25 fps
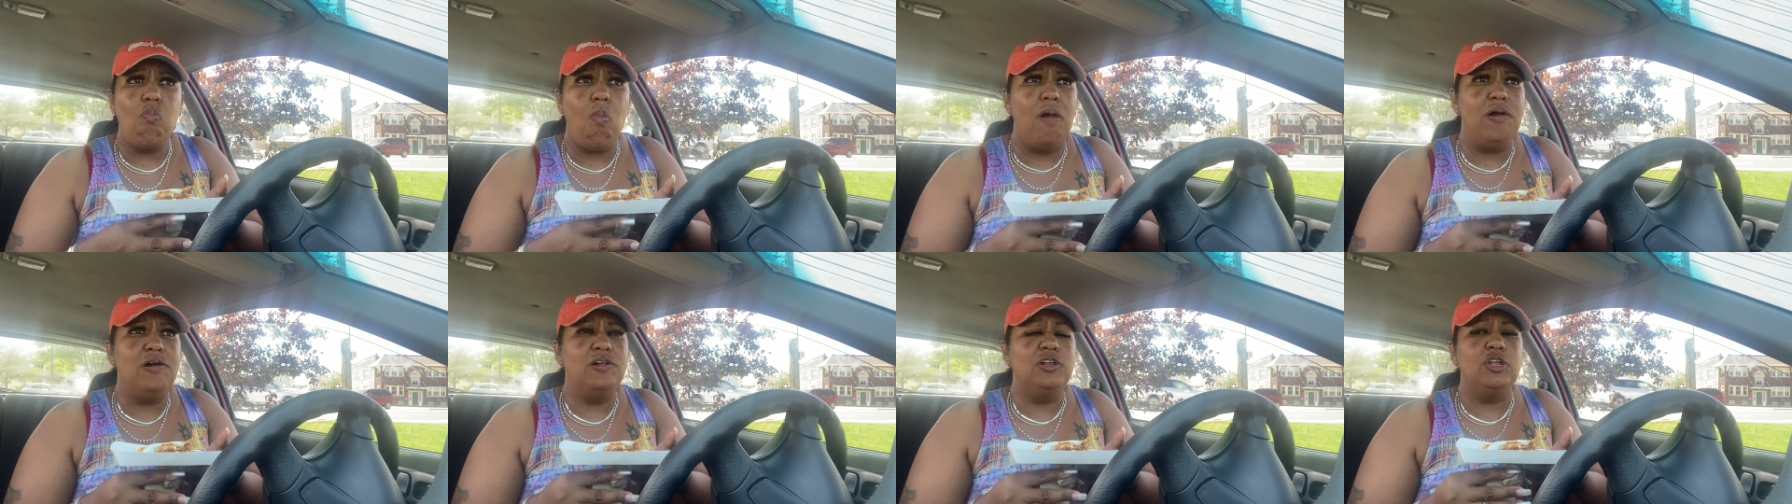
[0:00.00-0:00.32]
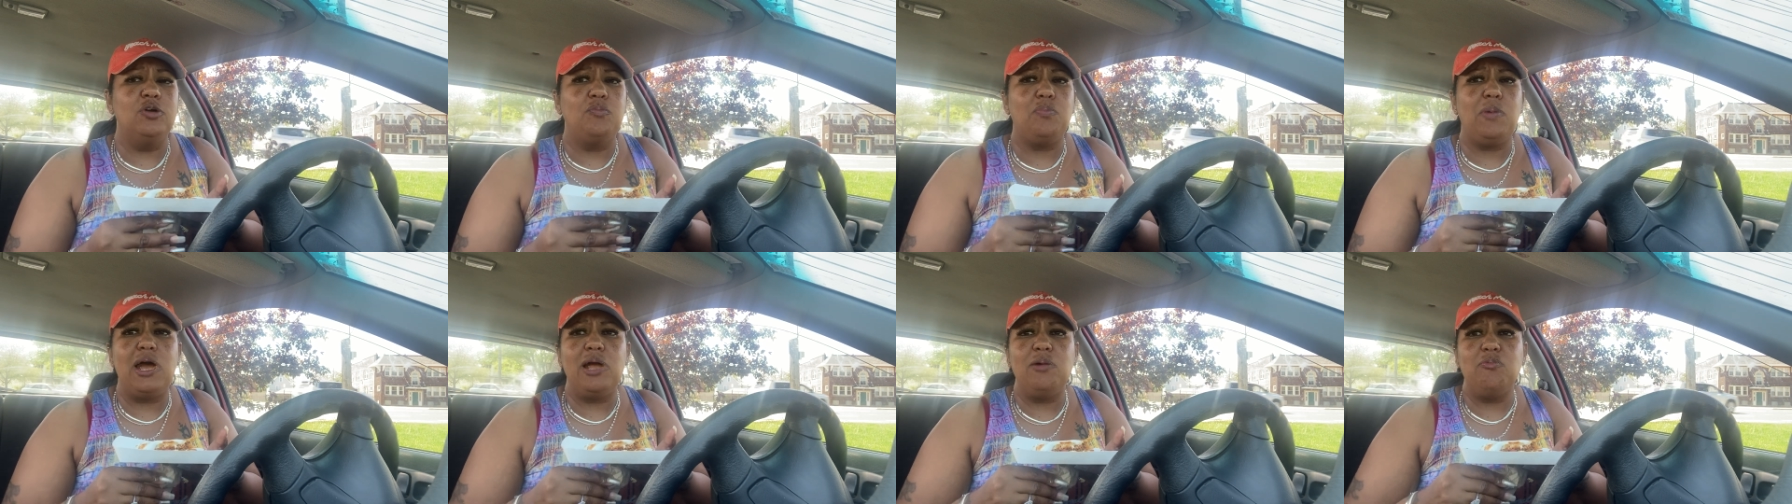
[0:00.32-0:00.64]
And
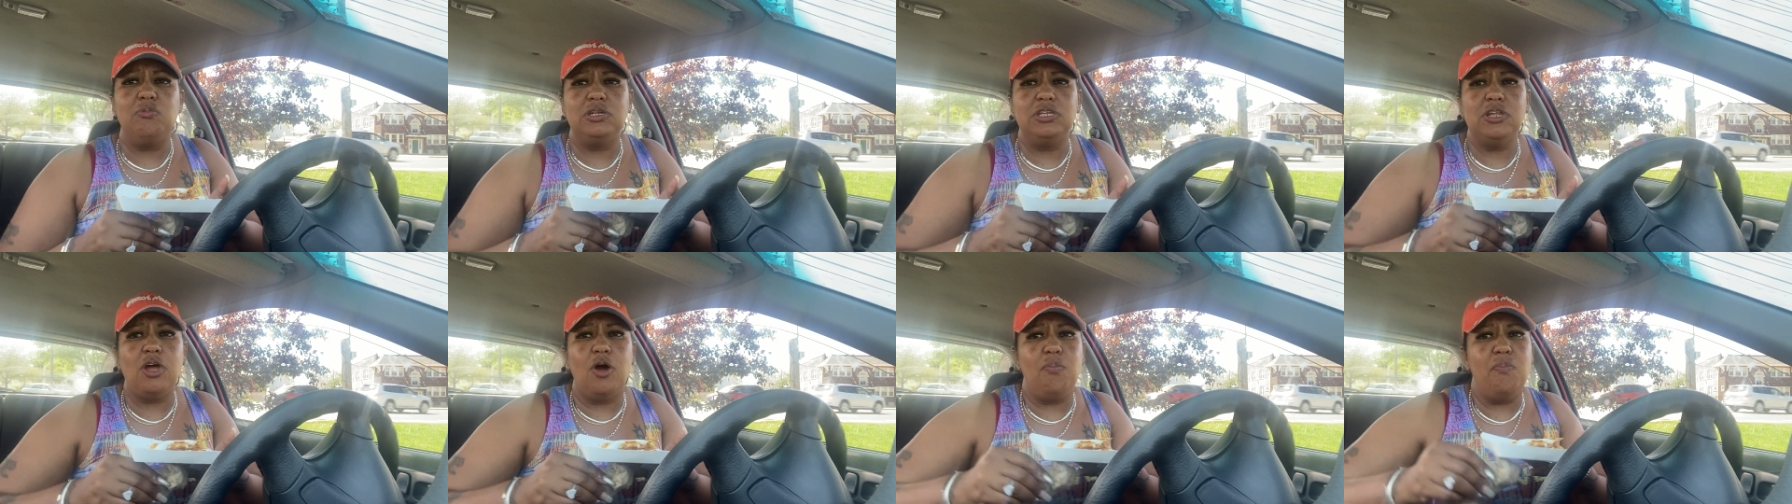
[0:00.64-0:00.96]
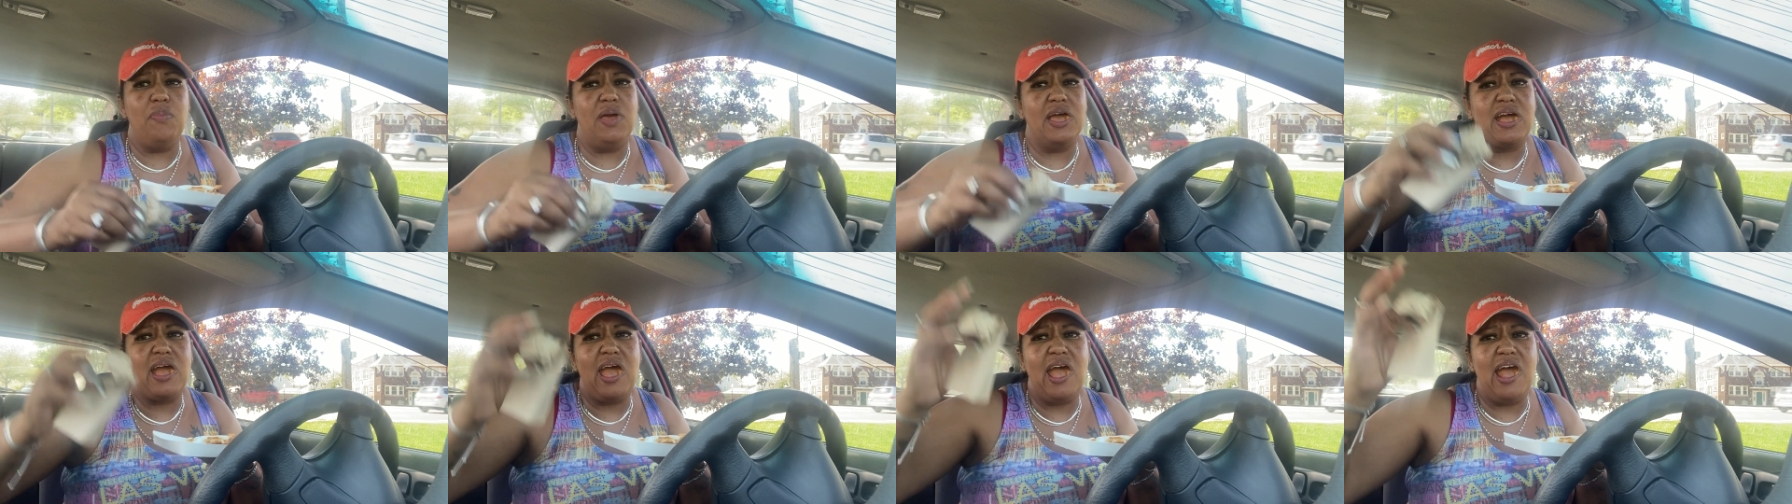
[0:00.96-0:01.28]
nobody want no
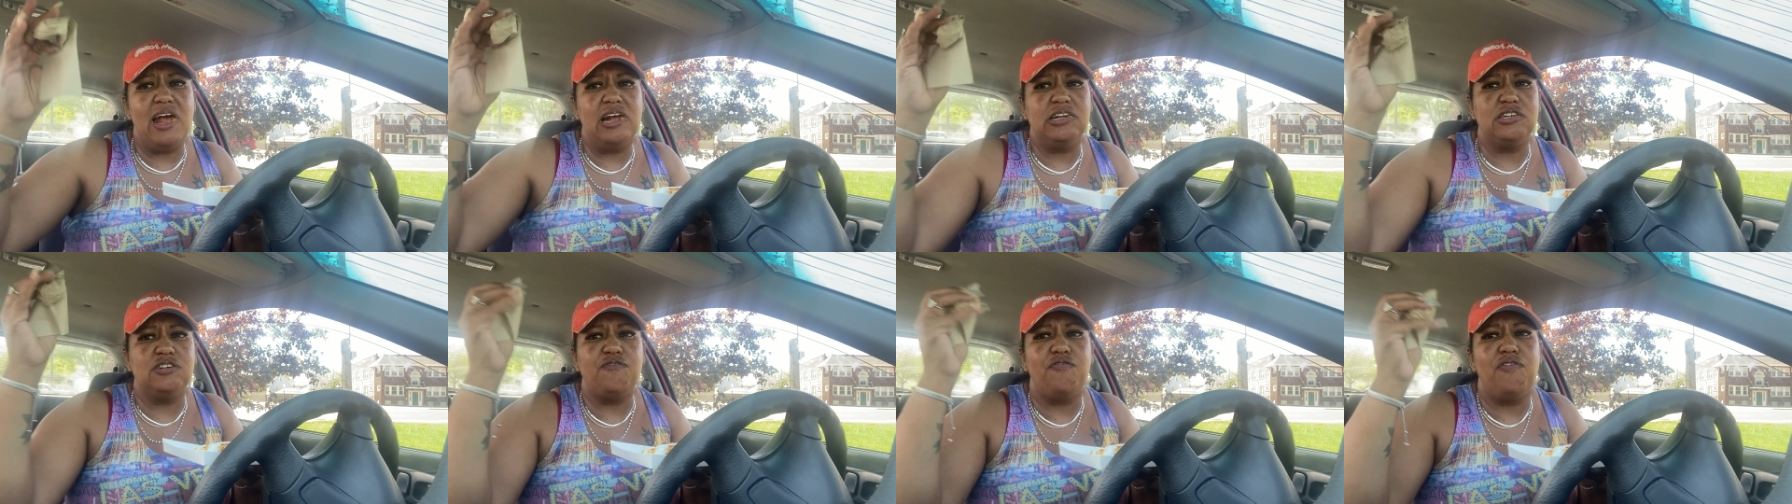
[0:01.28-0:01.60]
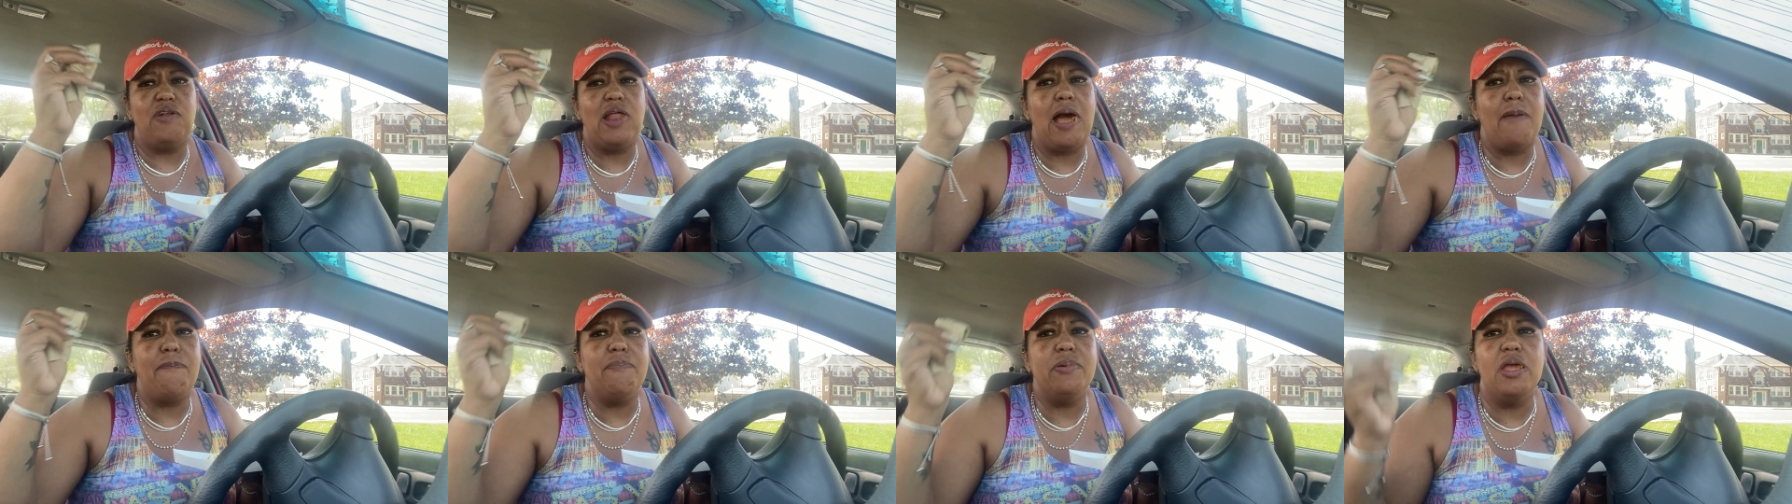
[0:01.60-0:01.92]
big ass
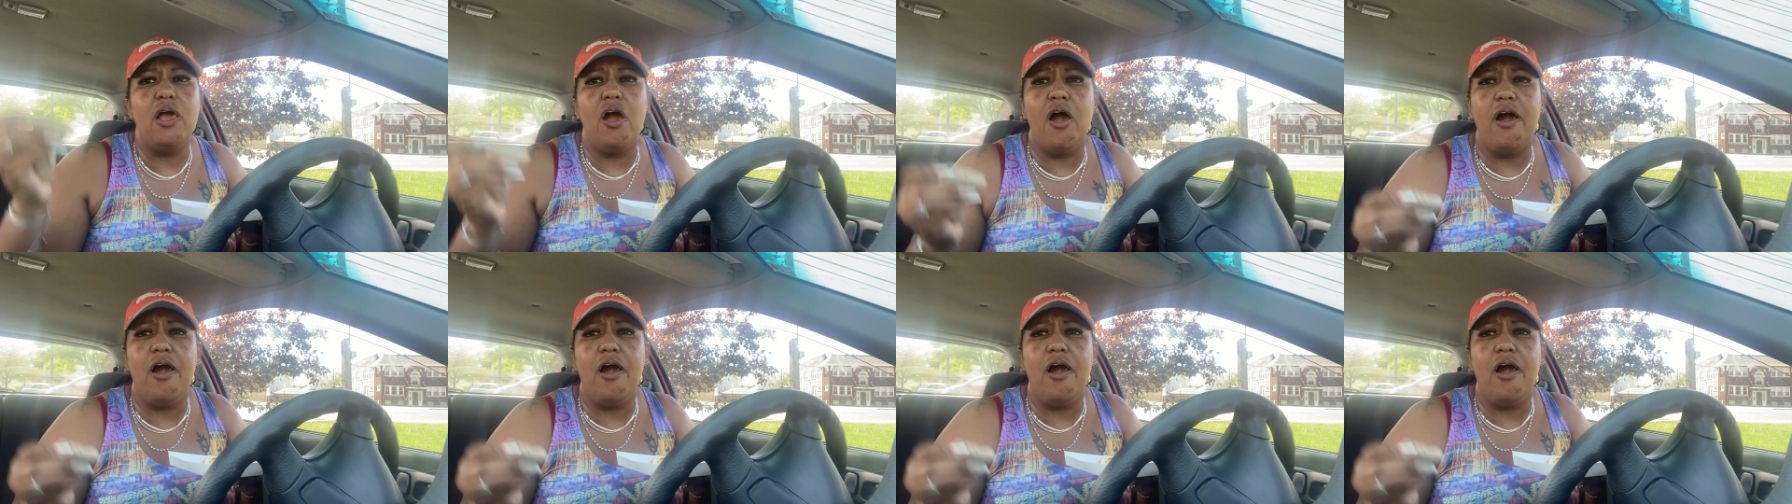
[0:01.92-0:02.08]
floppy